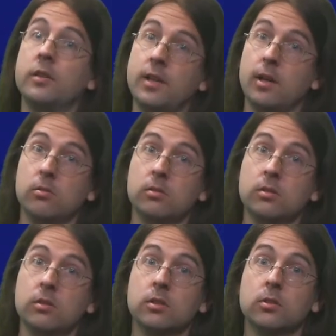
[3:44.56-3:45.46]
Now,
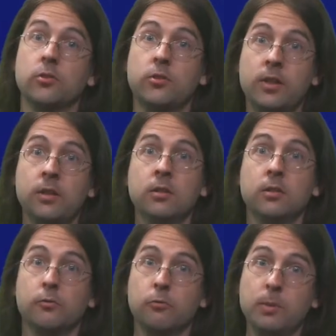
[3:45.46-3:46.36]
consider
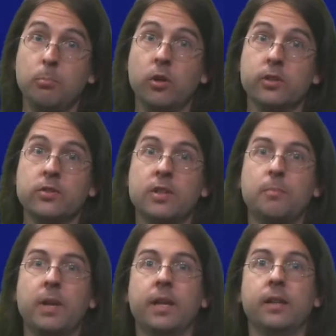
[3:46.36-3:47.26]
three points in
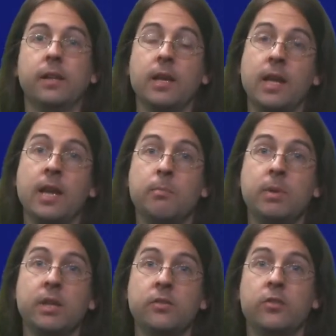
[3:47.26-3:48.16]
the plane, A,
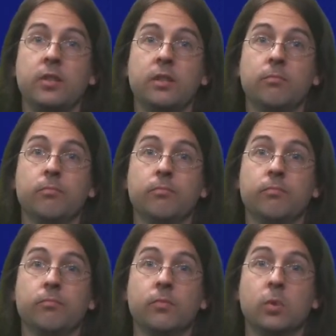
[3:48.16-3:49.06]
B and C.
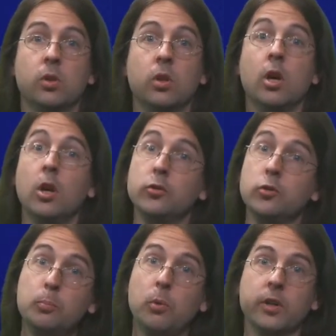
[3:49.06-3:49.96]

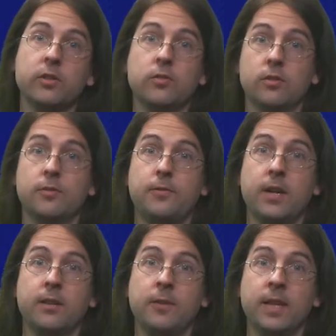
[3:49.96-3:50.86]
Two points
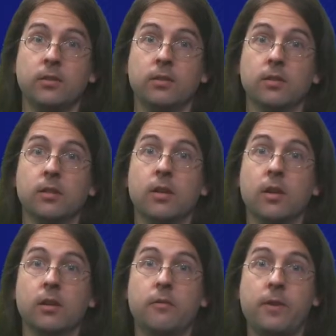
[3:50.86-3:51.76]
define a vector,
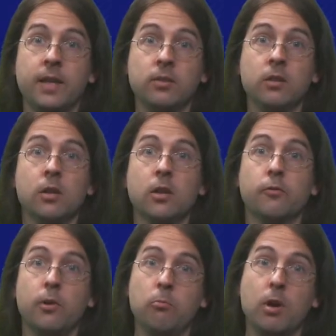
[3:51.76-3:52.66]
the vector
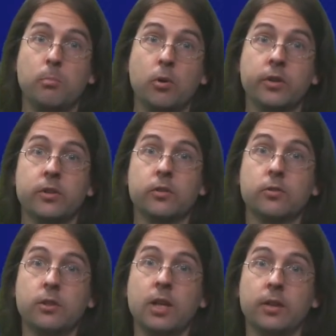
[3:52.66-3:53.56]
from one point
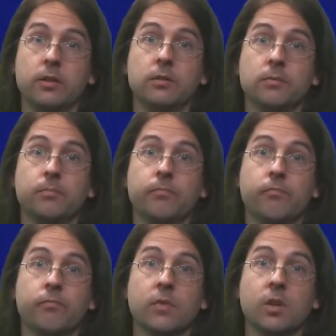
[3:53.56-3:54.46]
to the other.
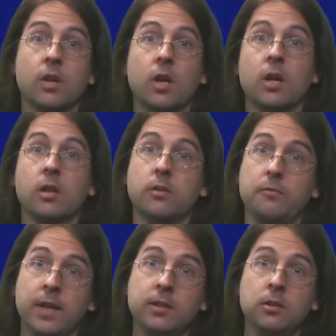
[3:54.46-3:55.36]
The
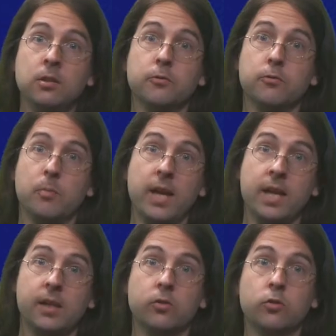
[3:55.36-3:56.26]
vector from
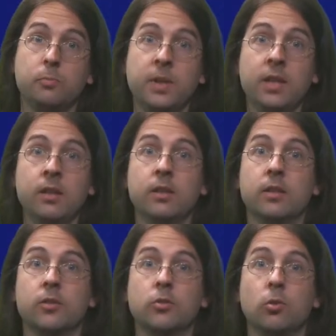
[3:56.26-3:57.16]
A to B
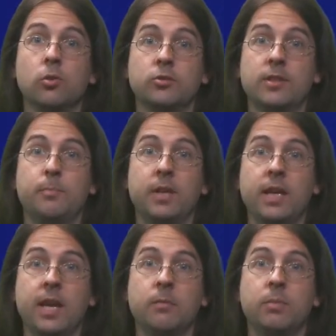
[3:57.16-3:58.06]
is called
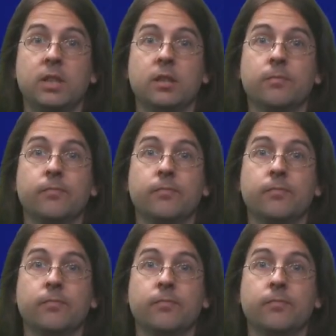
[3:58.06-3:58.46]
simply AB.